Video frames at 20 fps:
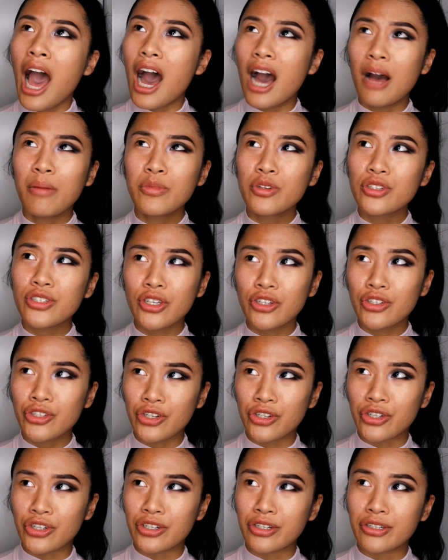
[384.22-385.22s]
I'm not so
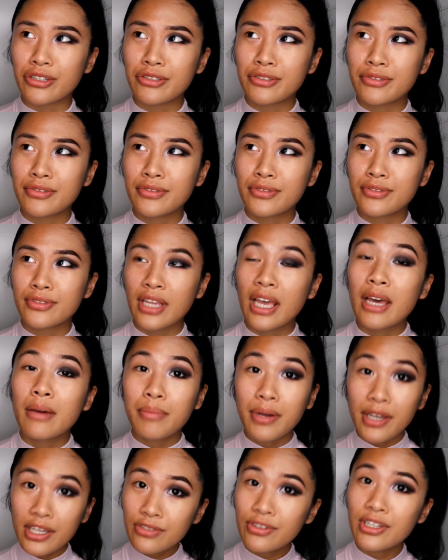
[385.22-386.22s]
sure,
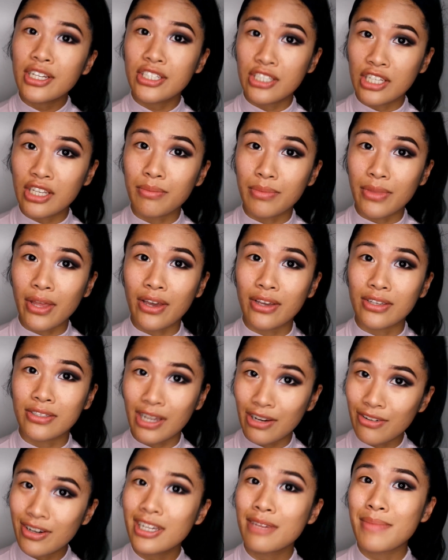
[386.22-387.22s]
but it's really cheap though, so
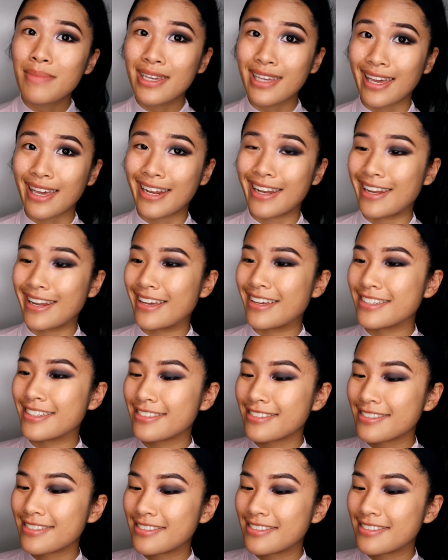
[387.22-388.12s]
I recommend getting it.